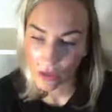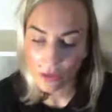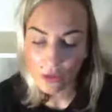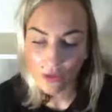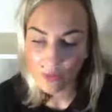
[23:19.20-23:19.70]

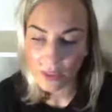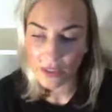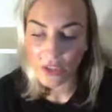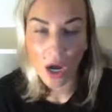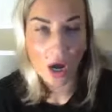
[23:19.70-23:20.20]
you've
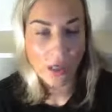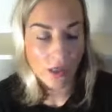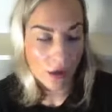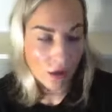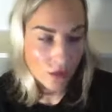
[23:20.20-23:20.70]
been
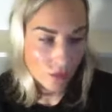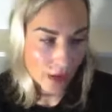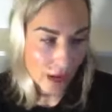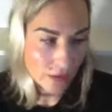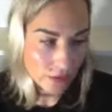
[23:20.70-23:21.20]
talking all
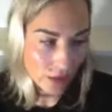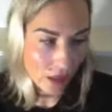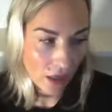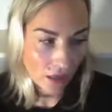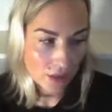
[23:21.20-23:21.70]
around
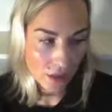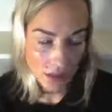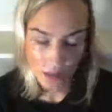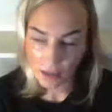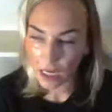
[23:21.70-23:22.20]
God,
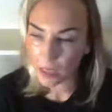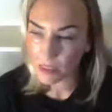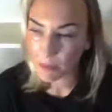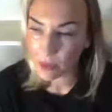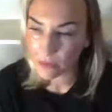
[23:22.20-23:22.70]

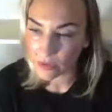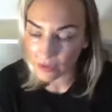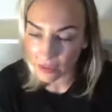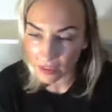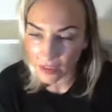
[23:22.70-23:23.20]
talking about the
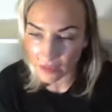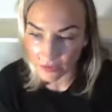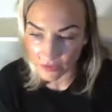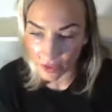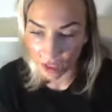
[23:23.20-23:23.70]
things
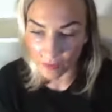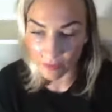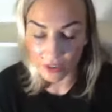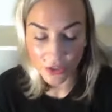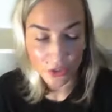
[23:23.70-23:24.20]
of
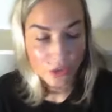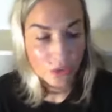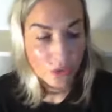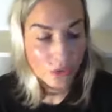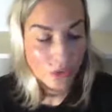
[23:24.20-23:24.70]
God, but
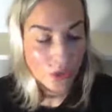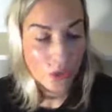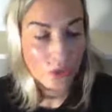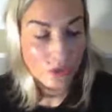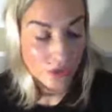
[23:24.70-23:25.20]
you
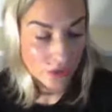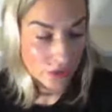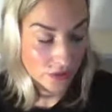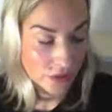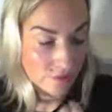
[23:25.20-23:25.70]

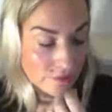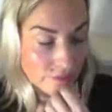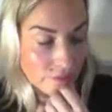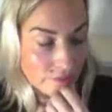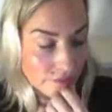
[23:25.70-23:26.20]
don't
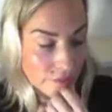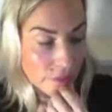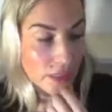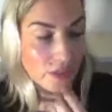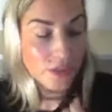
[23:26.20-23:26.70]

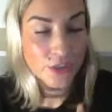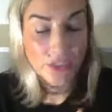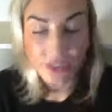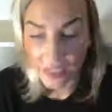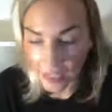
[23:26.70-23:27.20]

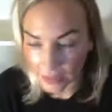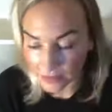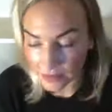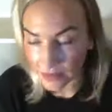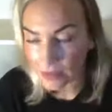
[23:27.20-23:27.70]

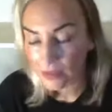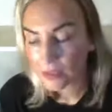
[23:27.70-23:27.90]
understand